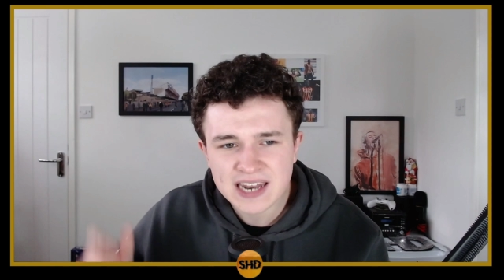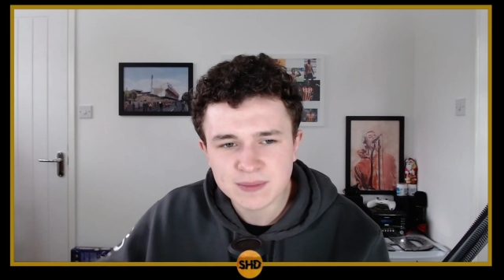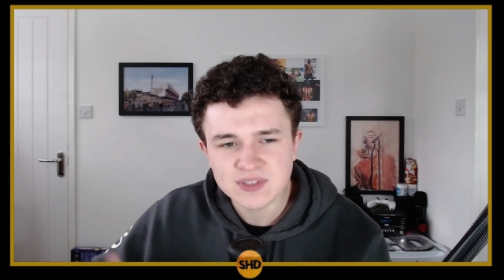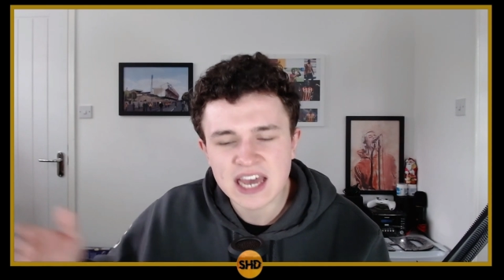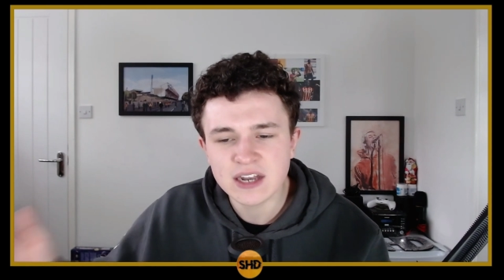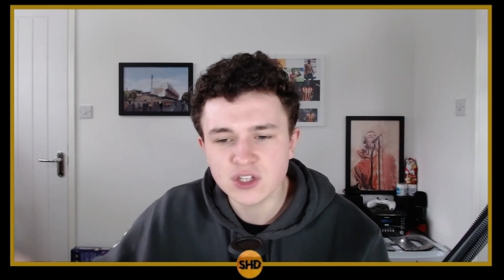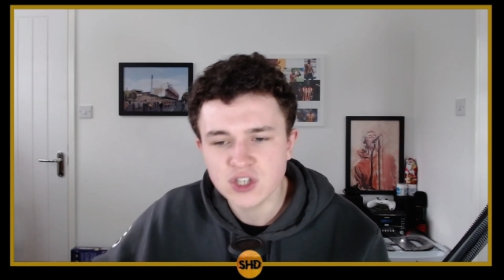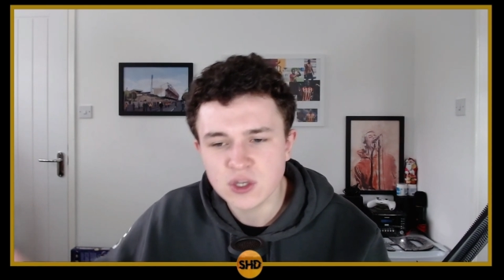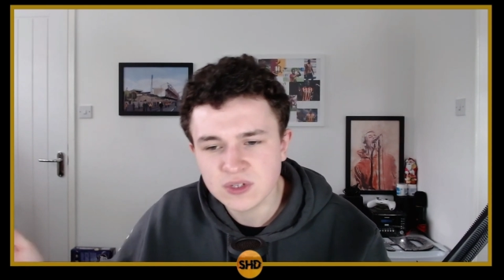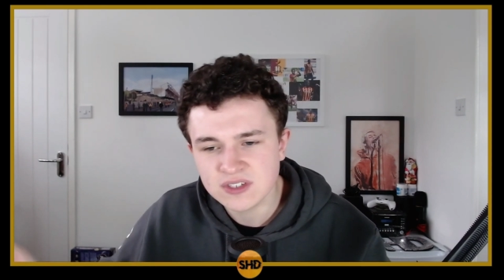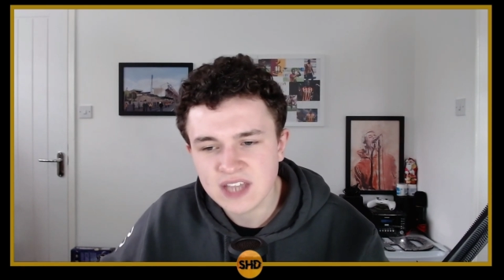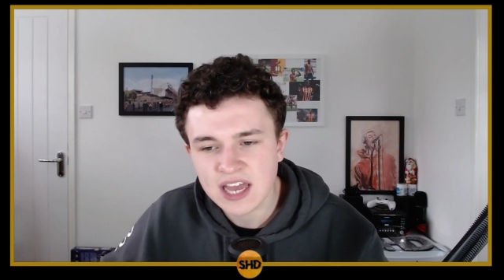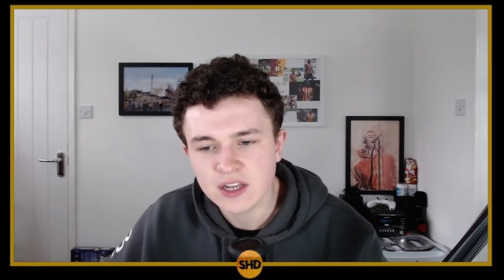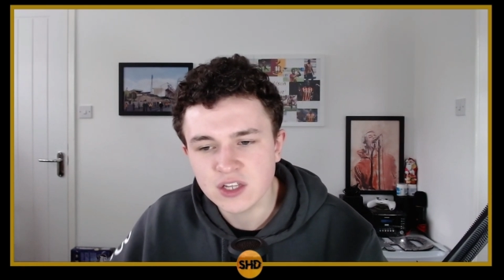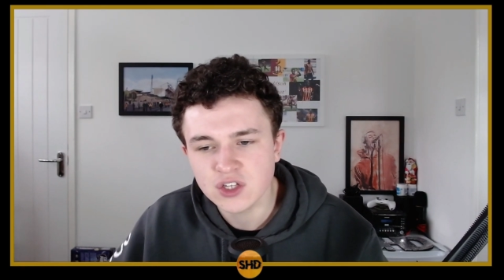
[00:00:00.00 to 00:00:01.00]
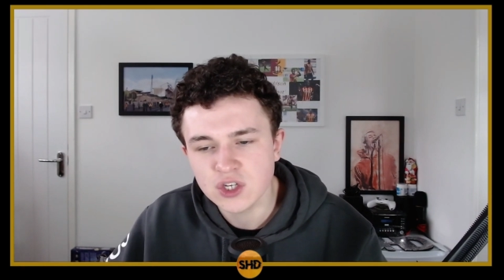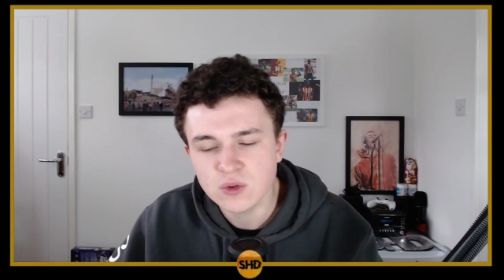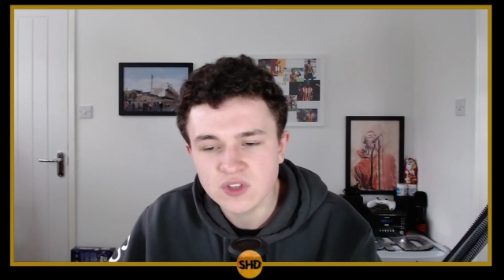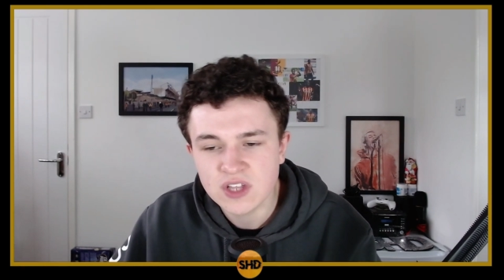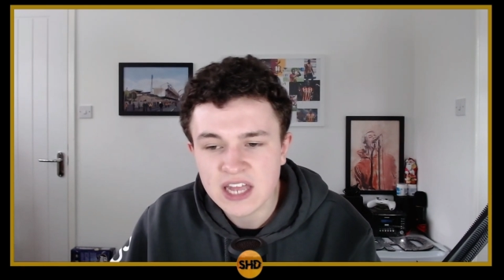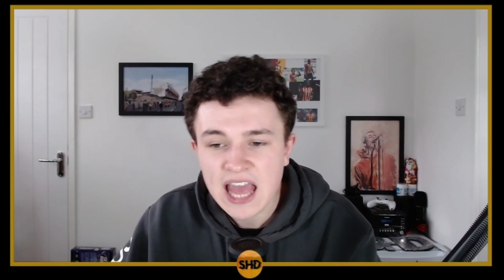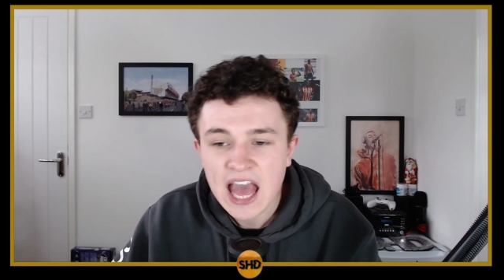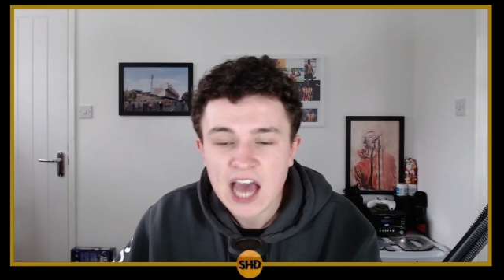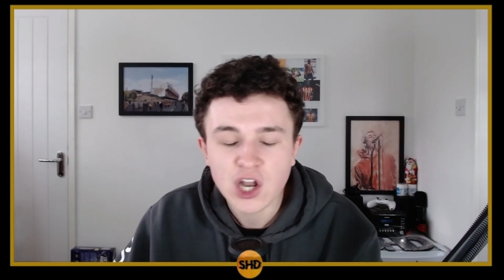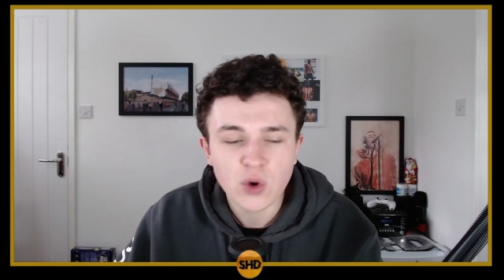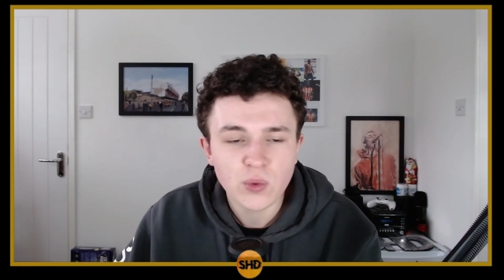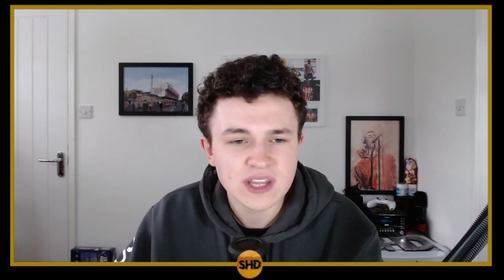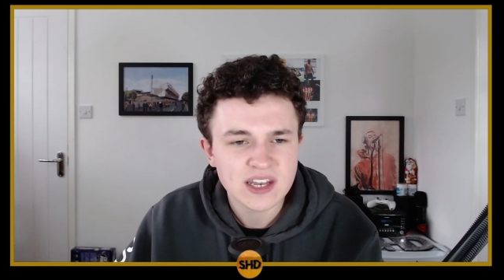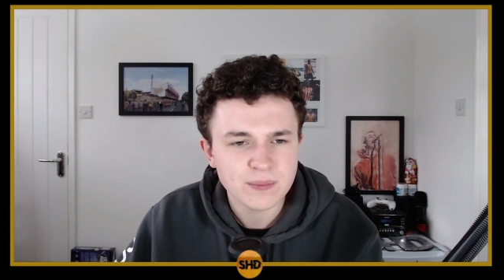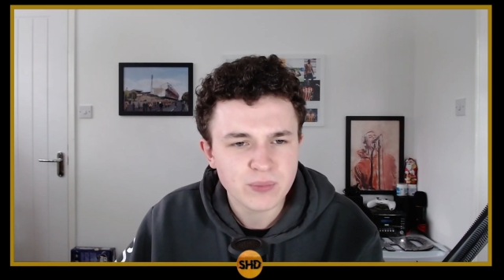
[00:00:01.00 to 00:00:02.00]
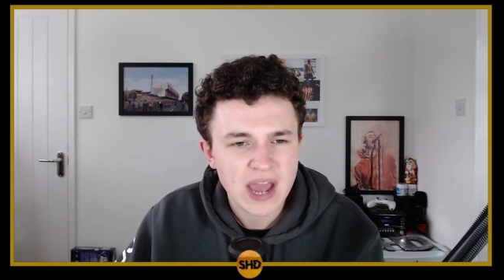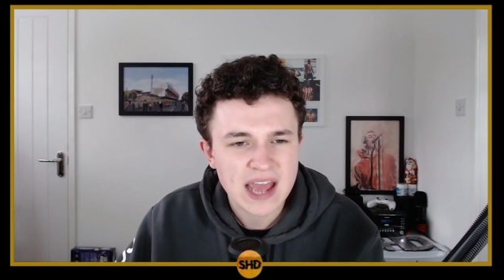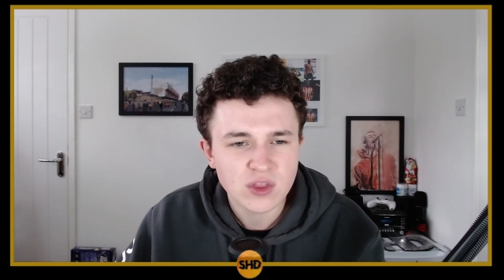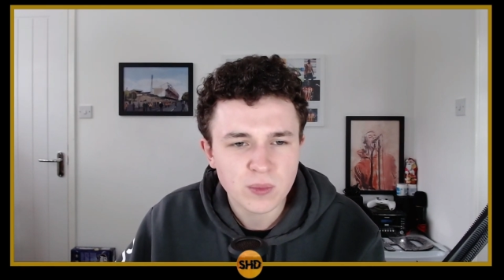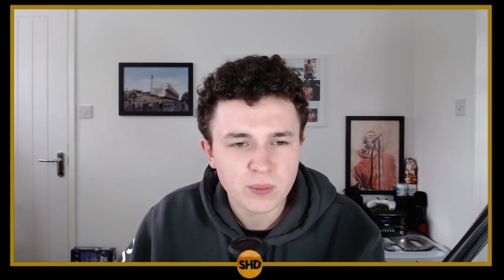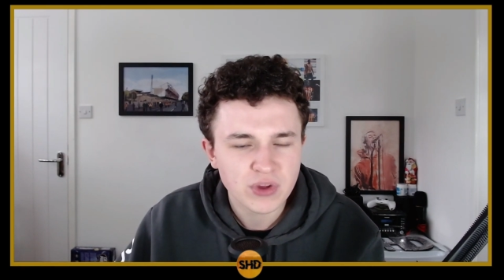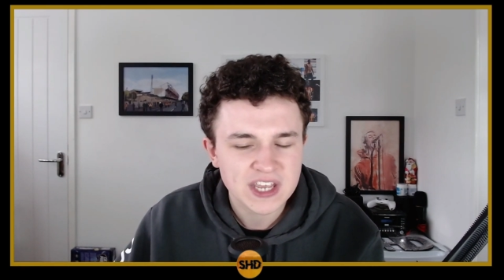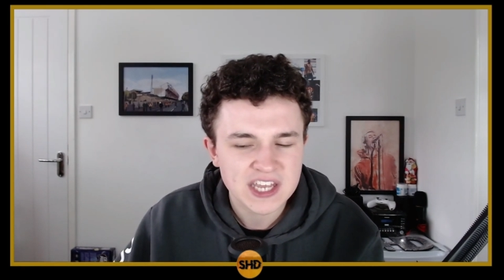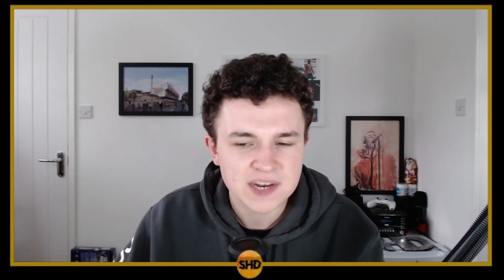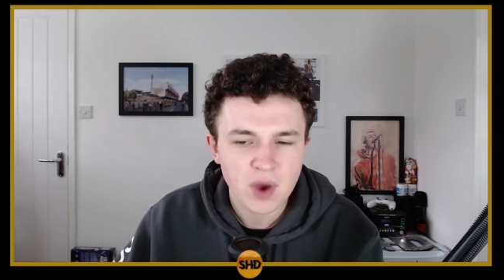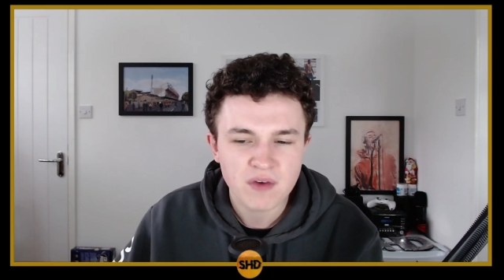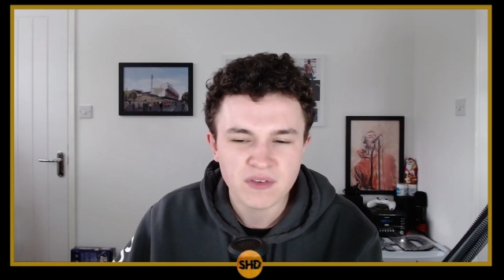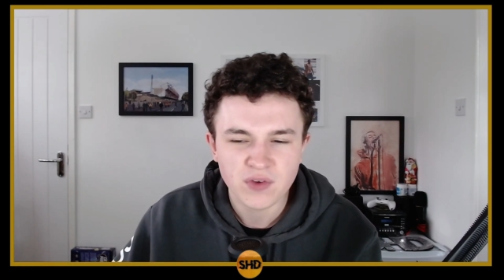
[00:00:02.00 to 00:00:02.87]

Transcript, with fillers: him Saturday, Tuesday, Saturday, Tuesday. I know we did end up bringing him off.